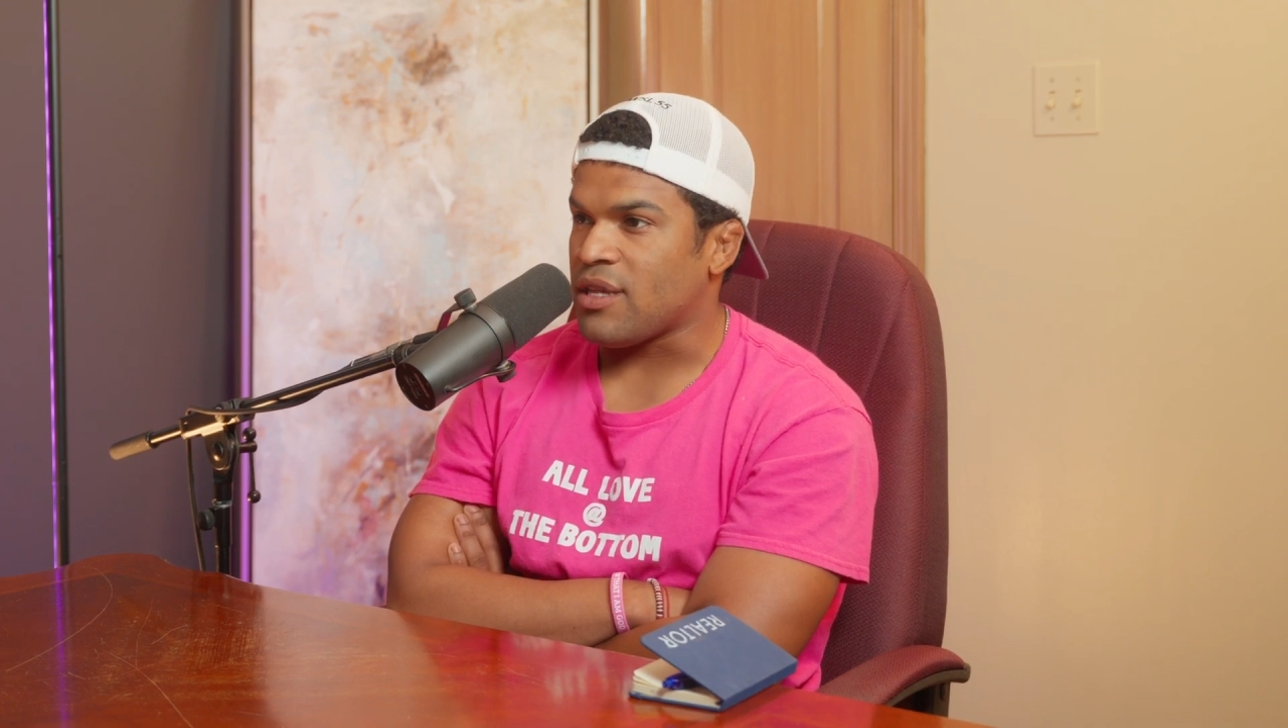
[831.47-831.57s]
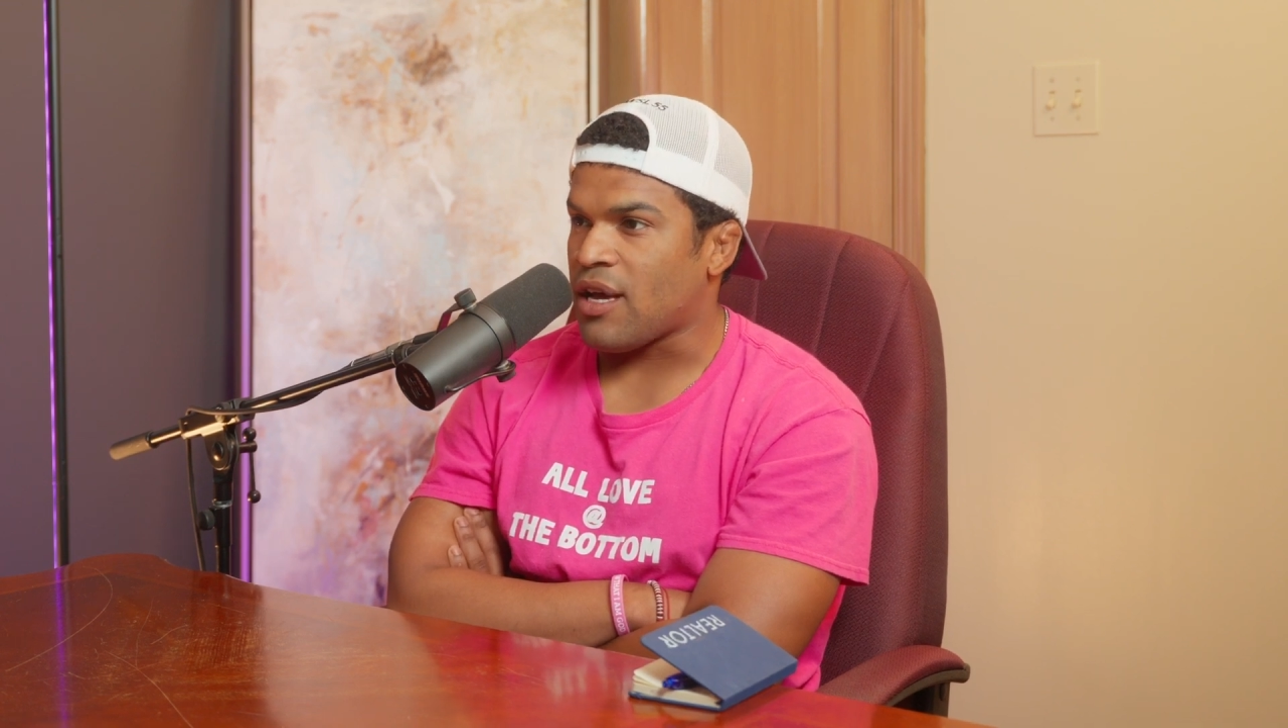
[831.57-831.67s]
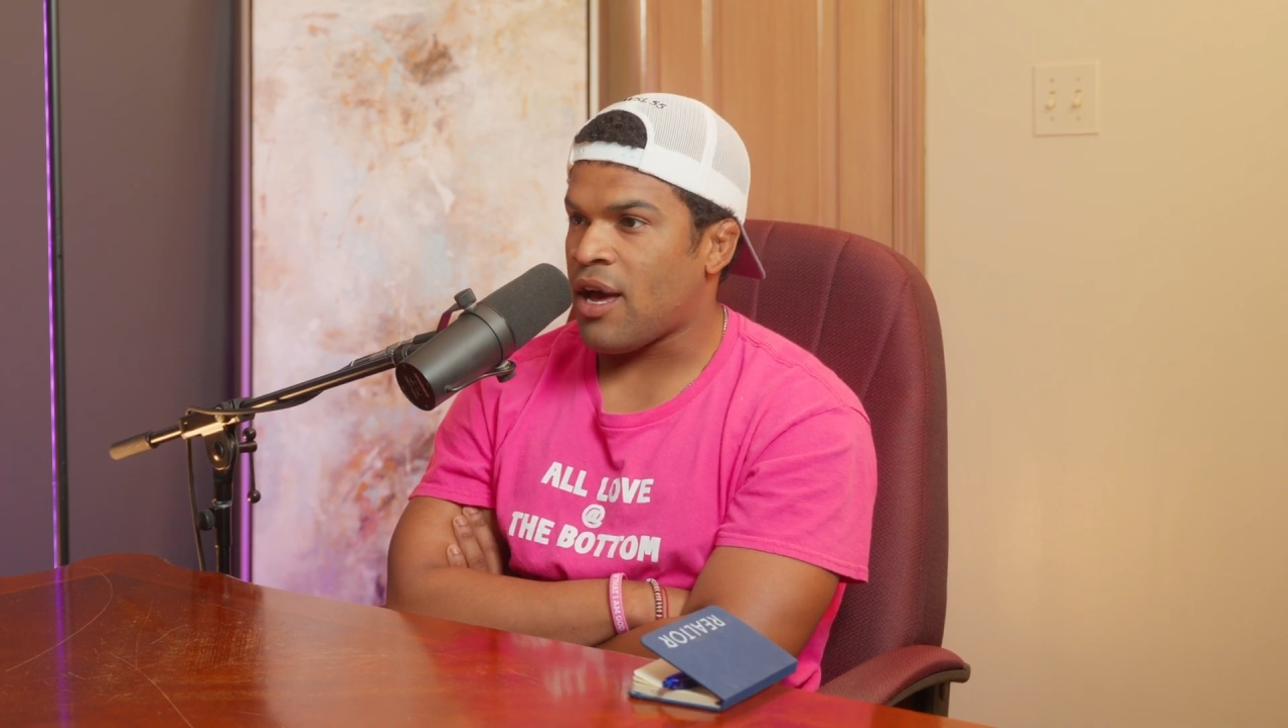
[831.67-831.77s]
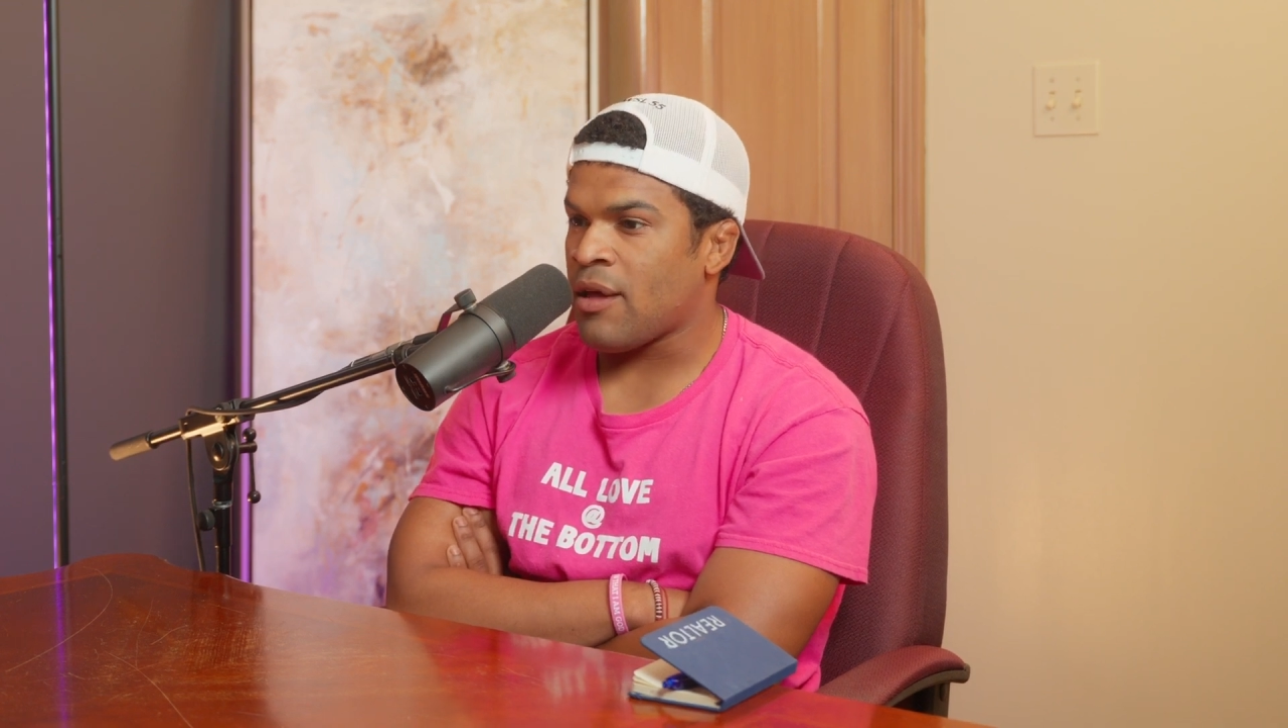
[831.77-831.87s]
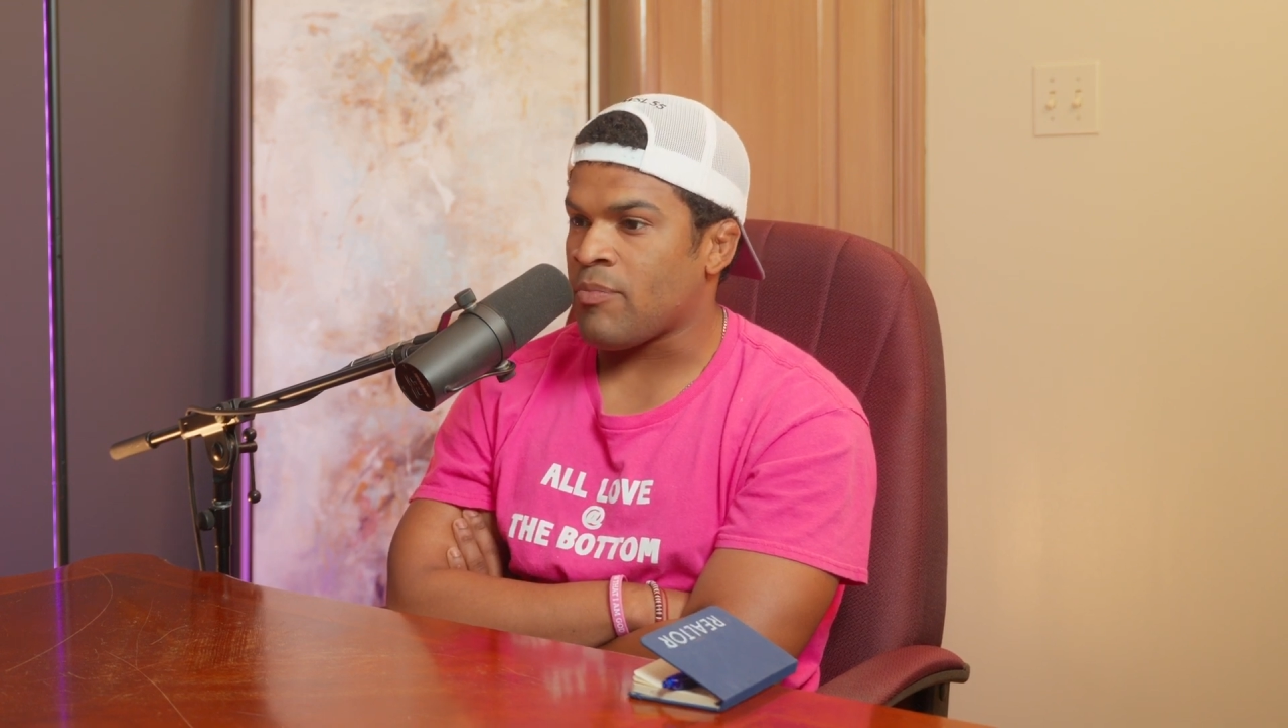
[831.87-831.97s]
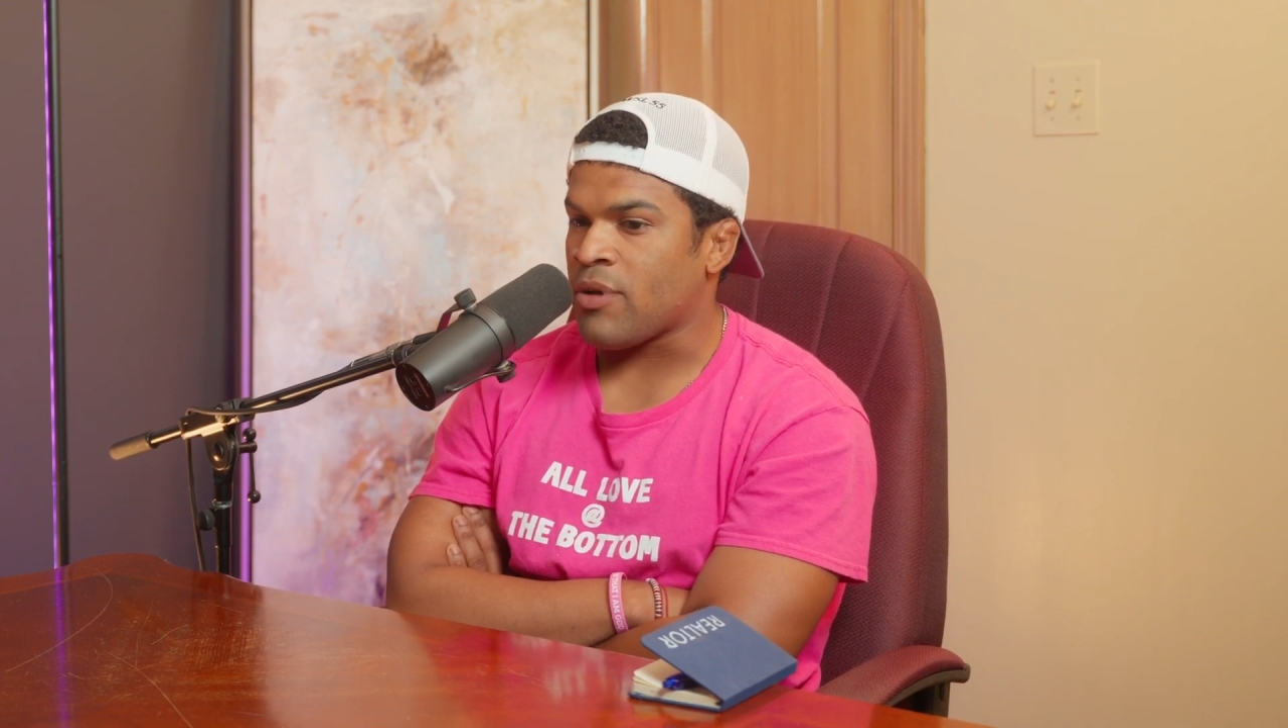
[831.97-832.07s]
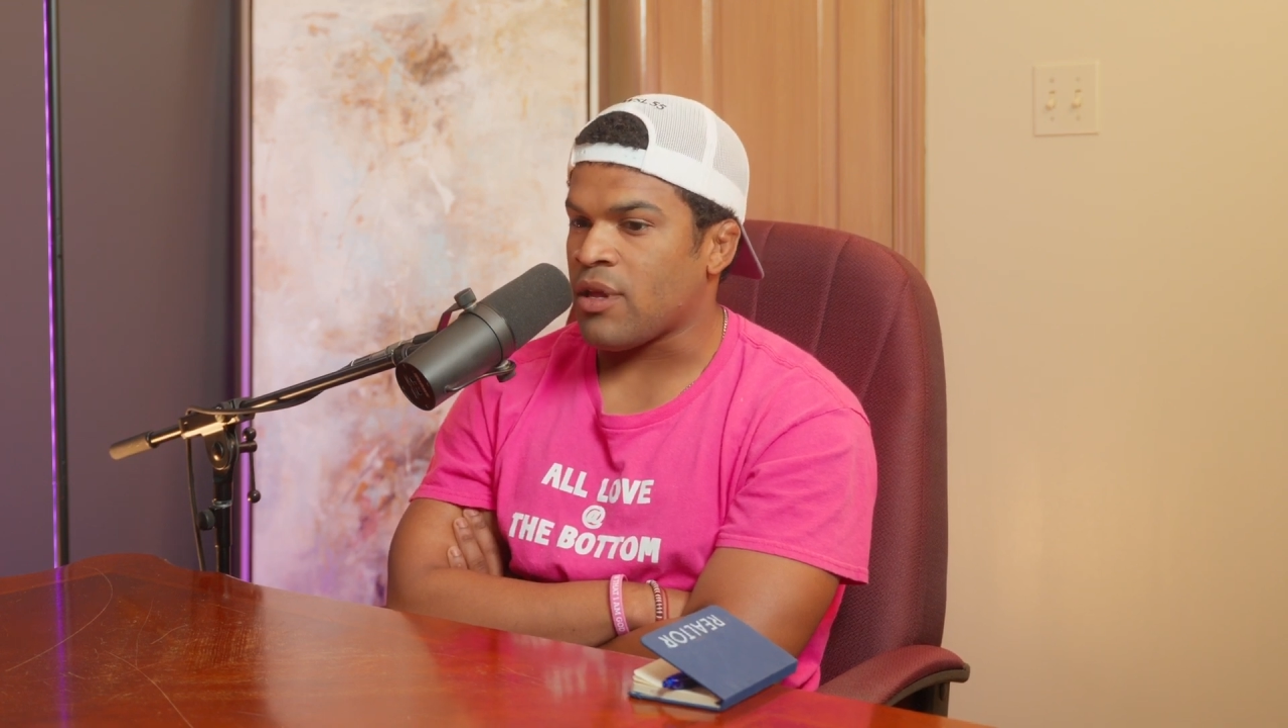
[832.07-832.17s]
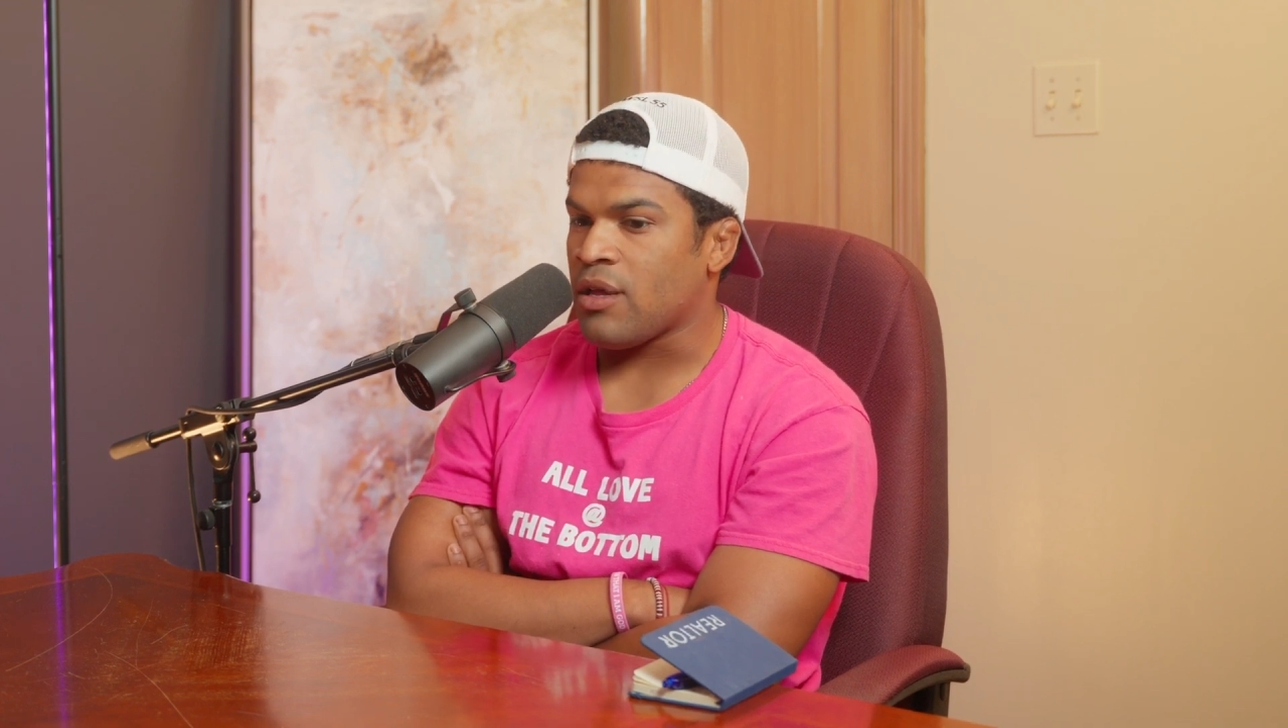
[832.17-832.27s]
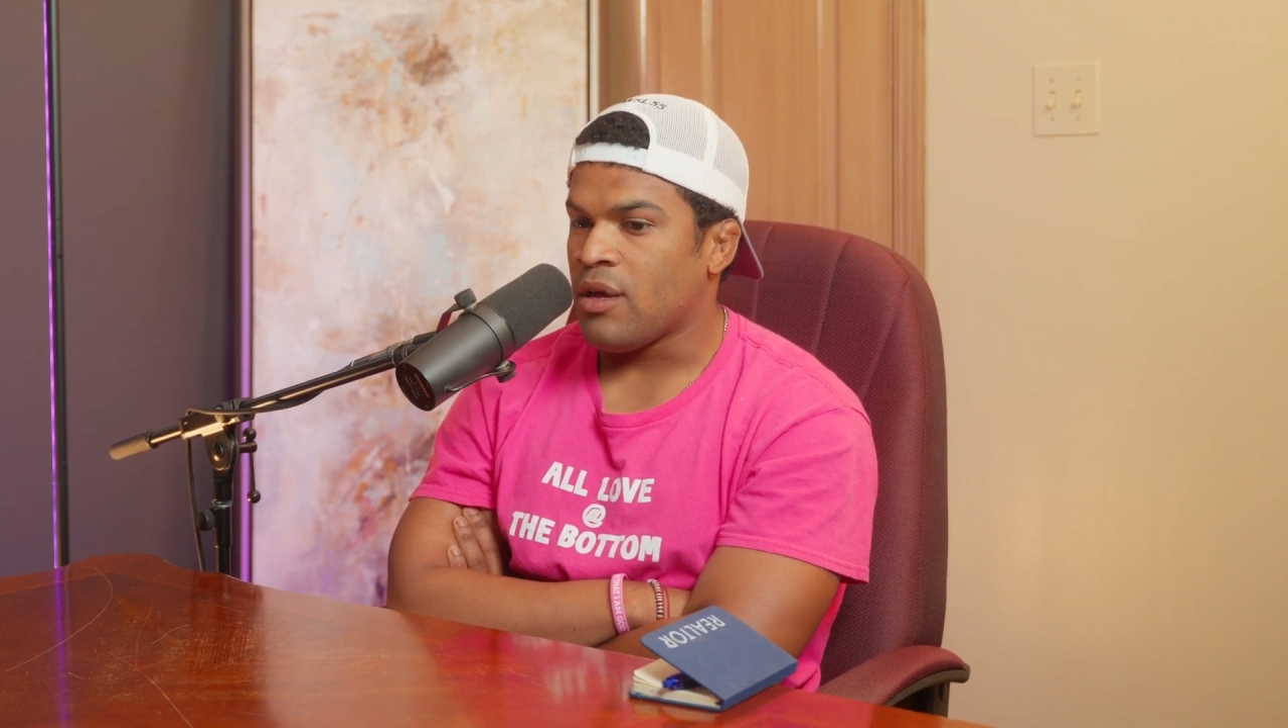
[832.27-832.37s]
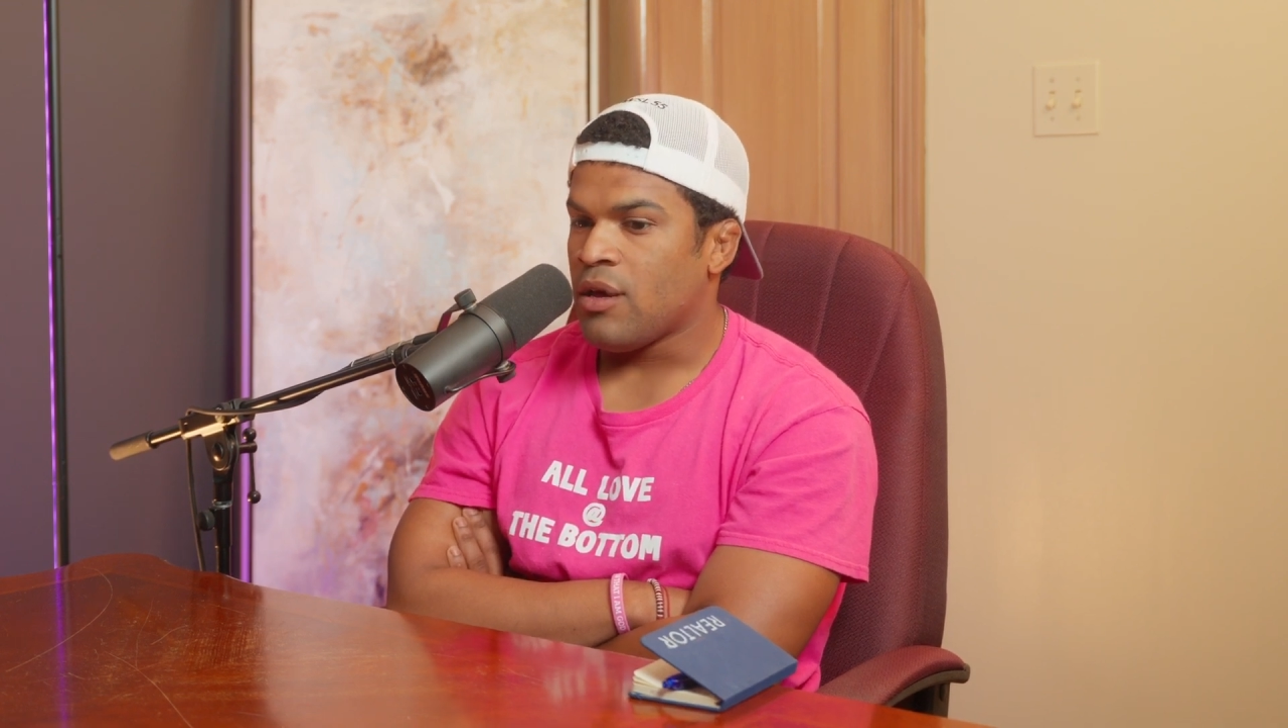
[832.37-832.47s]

not, but